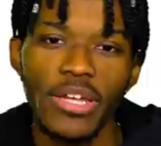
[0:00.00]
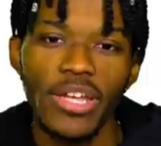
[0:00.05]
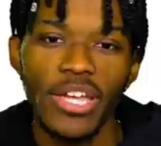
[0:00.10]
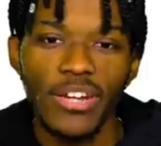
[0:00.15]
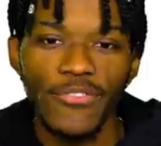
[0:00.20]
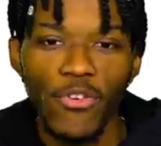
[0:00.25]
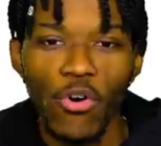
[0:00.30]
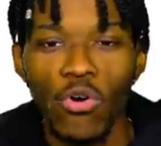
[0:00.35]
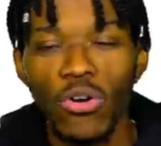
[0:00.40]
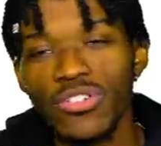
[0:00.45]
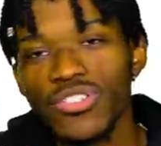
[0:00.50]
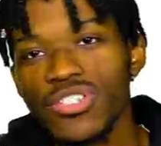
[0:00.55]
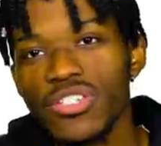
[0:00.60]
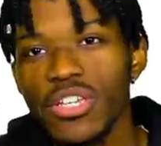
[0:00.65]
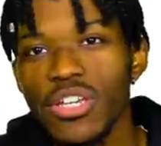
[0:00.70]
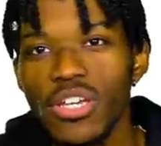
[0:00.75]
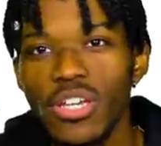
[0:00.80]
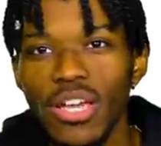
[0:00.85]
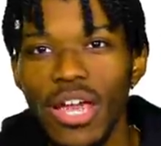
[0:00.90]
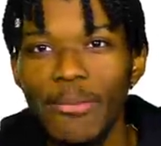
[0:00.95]
And of course,
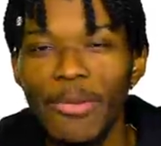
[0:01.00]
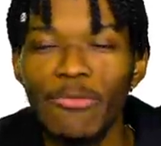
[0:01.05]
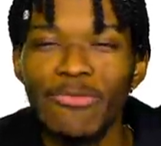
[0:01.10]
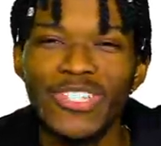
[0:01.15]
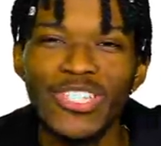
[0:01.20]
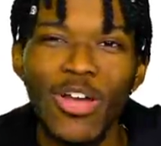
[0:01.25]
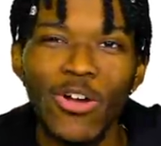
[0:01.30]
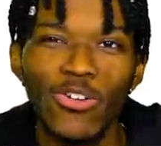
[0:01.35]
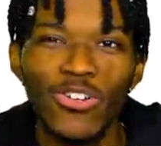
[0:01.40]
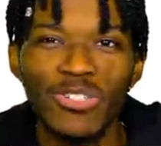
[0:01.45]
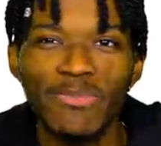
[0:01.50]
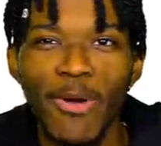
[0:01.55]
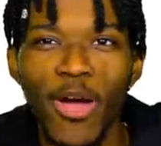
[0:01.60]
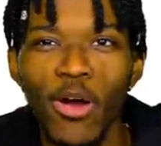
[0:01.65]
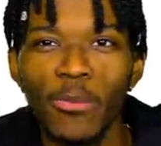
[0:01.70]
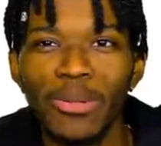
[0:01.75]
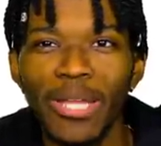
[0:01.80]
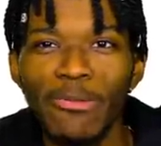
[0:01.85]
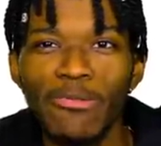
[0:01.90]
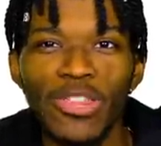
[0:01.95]
I mean, we saw Chris
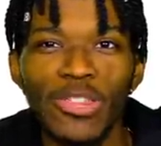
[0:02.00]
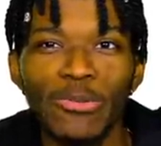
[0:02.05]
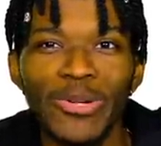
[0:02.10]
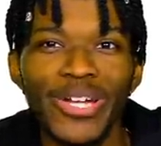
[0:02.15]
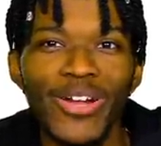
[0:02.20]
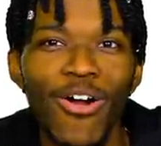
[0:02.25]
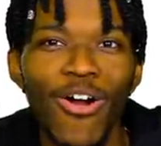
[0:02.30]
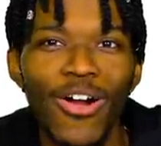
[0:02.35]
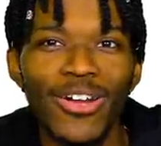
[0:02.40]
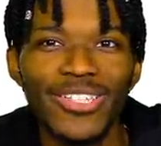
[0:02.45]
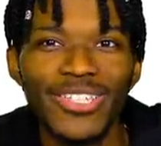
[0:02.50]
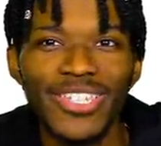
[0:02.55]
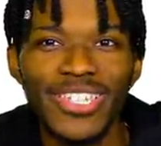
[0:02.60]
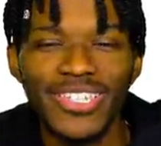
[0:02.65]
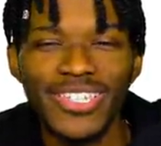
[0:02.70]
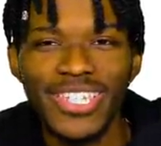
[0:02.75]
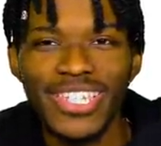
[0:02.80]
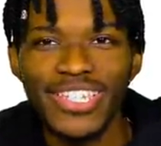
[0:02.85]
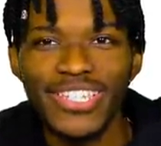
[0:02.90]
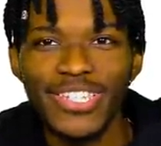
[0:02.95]
Paul play with three guards
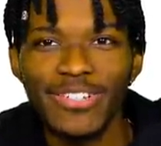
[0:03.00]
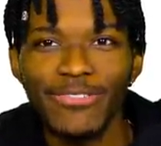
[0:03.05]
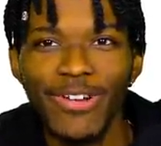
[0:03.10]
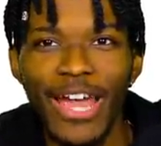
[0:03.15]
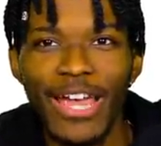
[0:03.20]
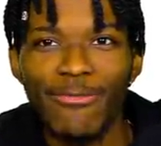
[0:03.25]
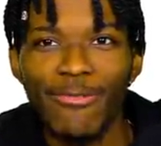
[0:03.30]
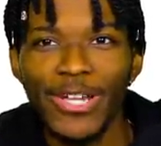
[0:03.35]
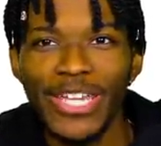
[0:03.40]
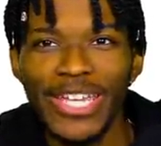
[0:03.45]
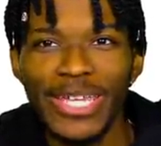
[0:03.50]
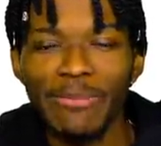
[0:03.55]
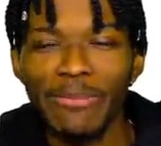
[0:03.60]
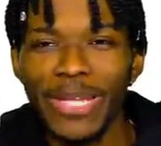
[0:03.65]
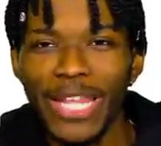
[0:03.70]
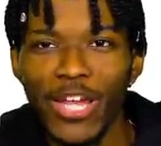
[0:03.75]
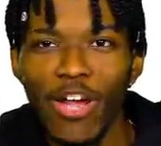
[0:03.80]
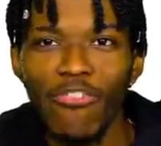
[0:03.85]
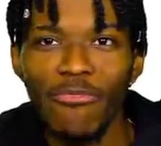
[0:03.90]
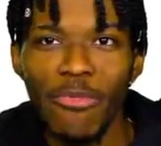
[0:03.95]
this season, right? Where he can
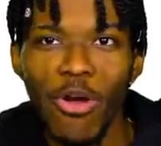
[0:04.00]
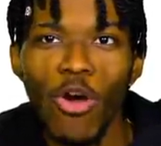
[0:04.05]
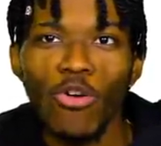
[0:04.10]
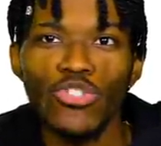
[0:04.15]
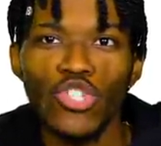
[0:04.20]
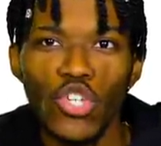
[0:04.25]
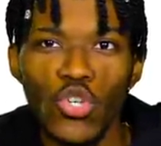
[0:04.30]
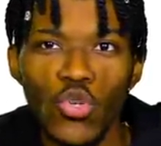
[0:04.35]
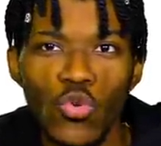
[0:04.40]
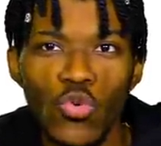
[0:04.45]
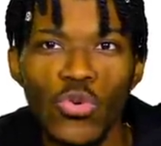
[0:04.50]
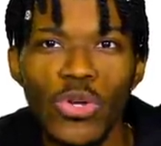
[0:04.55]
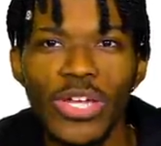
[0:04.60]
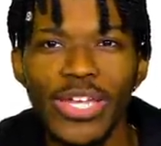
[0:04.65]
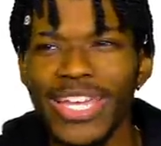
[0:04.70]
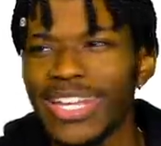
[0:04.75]
play off ball too.